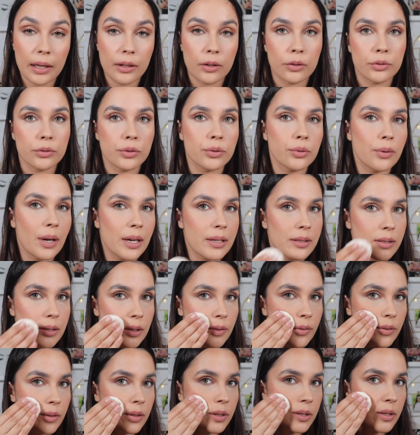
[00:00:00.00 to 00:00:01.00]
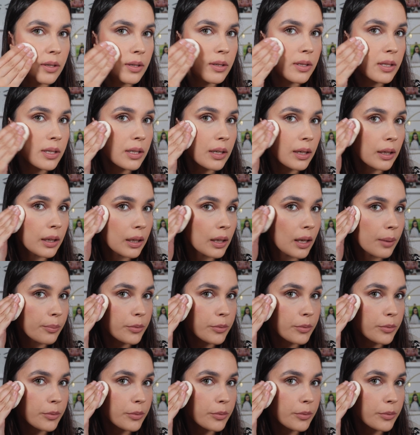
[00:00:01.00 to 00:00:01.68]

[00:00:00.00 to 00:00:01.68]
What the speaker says: And on the rest of the skin,